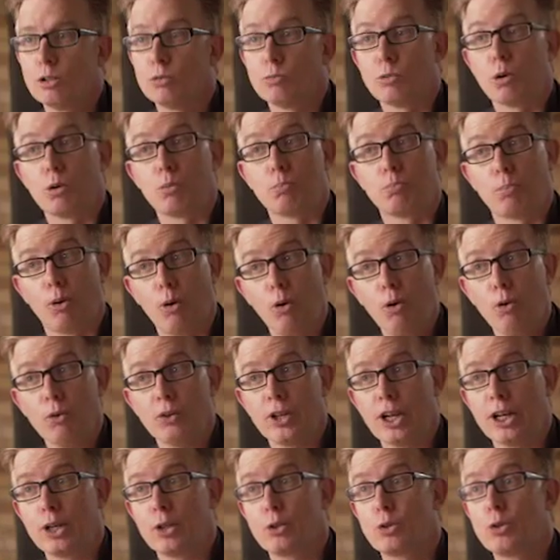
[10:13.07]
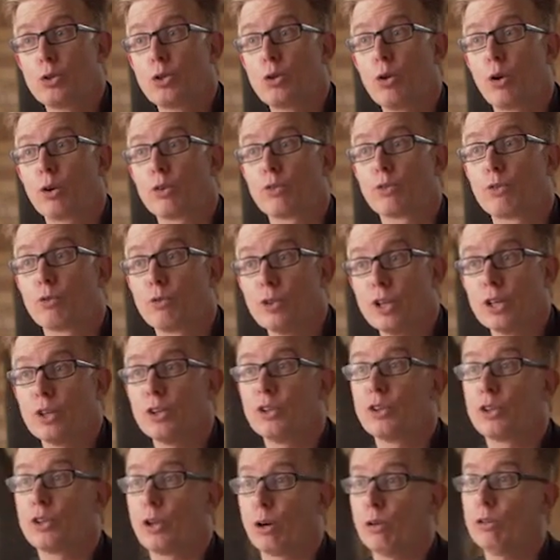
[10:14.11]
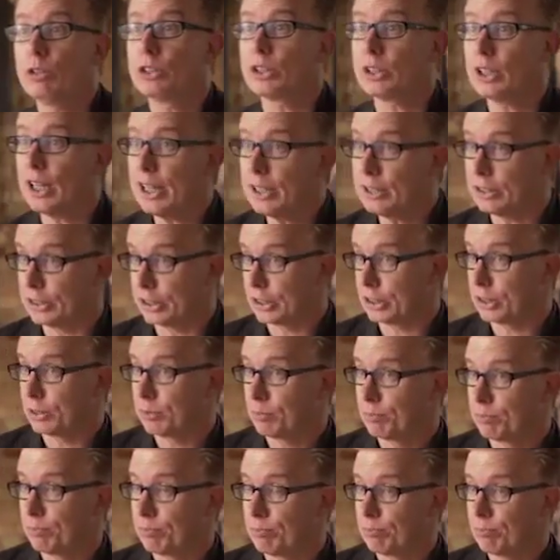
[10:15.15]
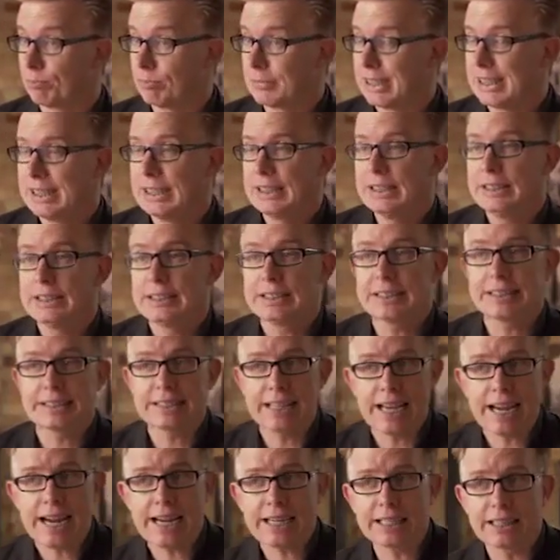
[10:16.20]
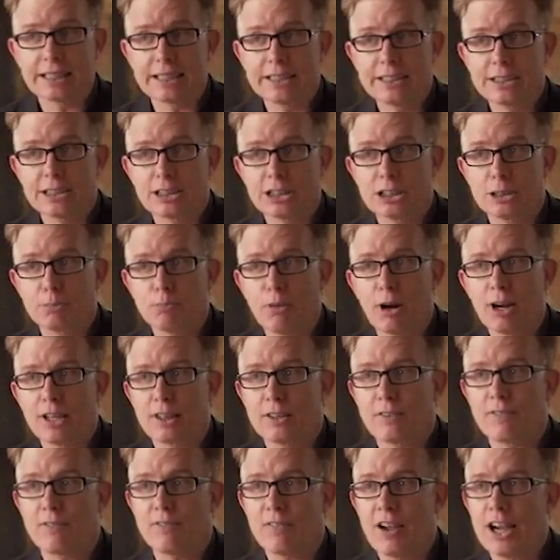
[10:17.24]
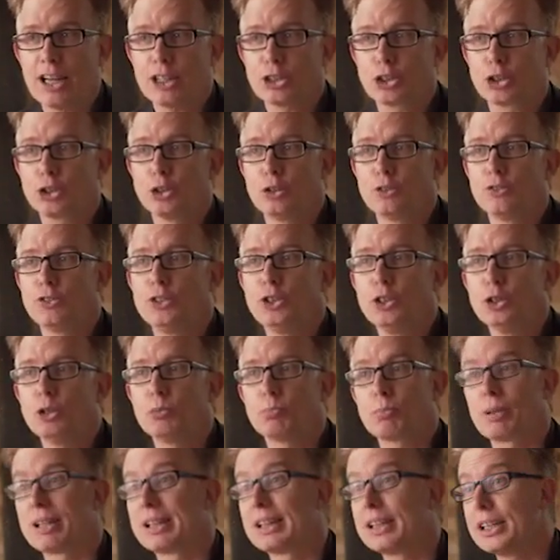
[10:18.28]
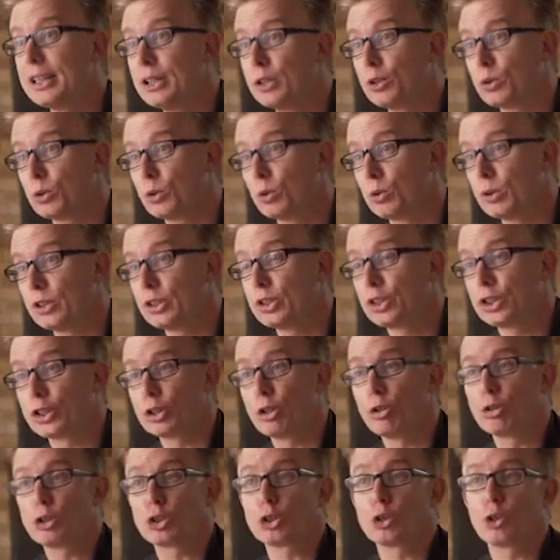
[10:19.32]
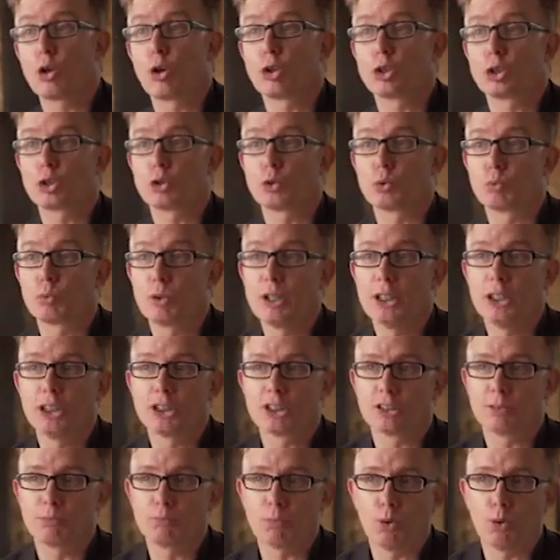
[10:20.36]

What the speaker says: well, Paul then could not have written those letters. Sadly, despite the fashion of new political and sociological readings of